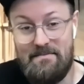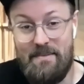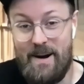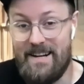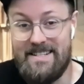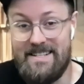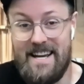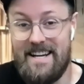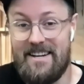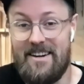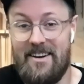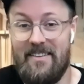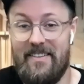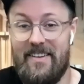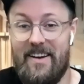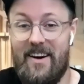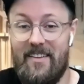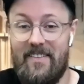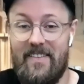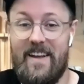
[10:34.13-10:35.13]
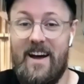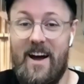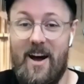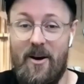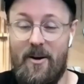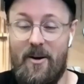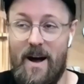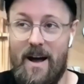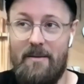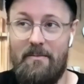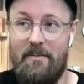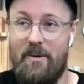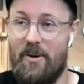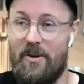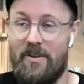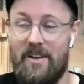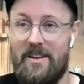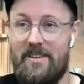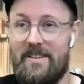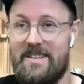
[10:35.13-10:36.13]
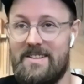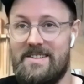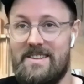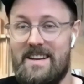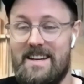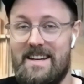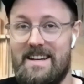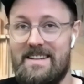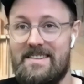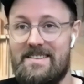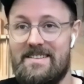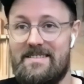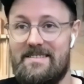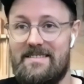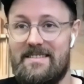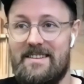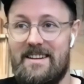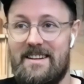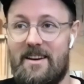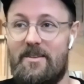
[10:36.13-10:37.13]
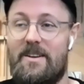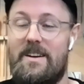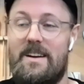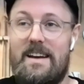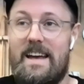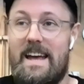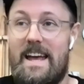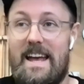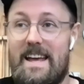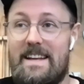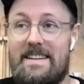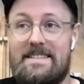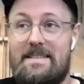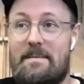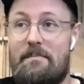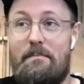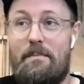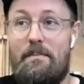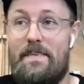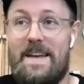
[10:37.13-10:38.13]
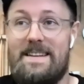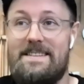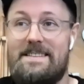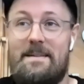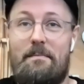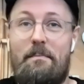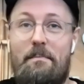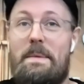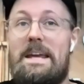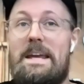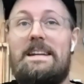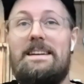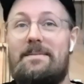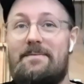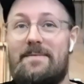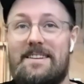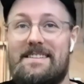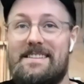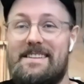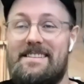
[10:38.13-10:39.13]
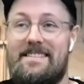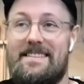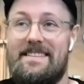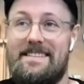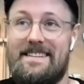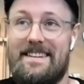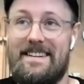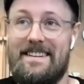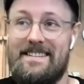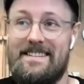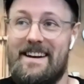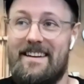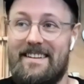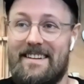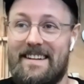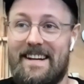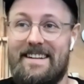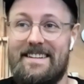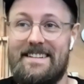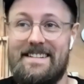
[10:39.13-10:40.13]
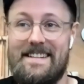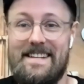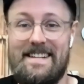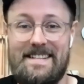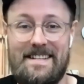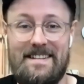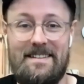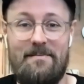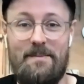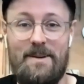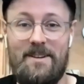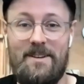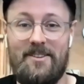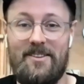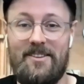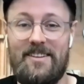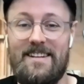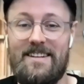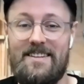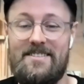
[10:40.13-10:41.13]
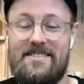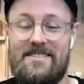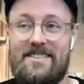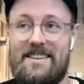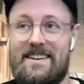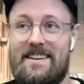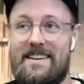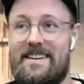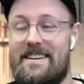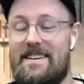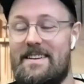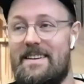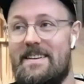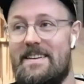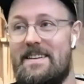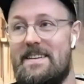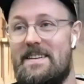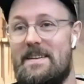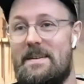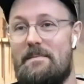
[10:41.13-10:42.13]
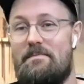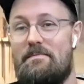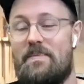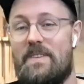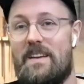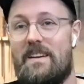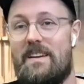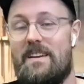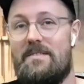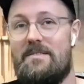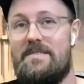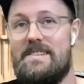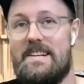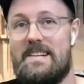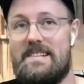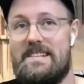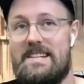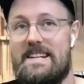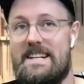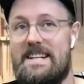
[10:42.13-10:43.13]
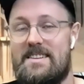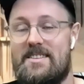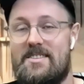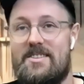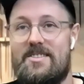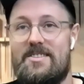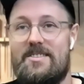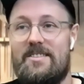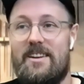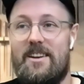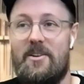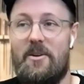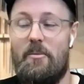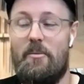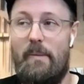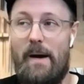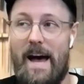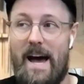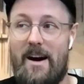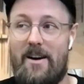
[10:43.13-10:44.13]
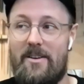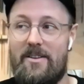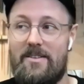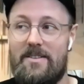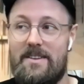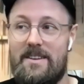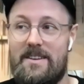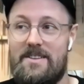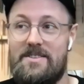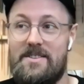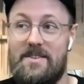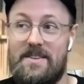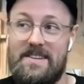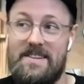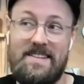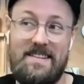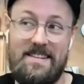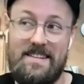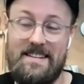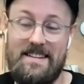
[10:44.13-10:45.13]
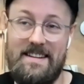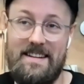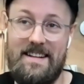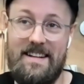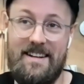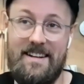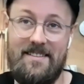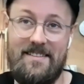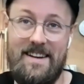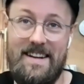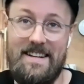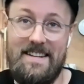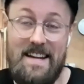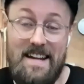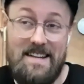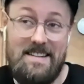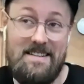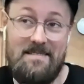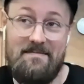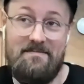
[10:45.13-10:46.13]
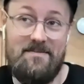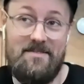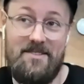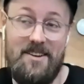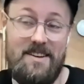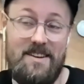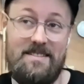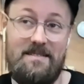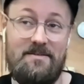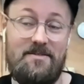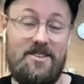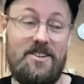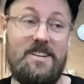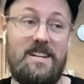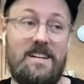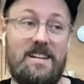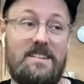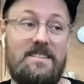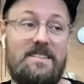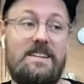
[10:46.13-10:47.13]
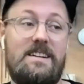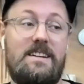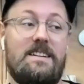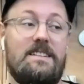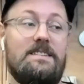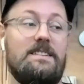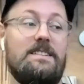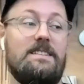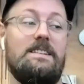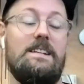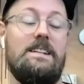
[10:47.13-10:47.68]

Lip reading: my take on the OM. Although it's the medium guitar. It's the guitar that kind of sits in the middle. It's 16-inch lower bout. So it's a chunky guitar.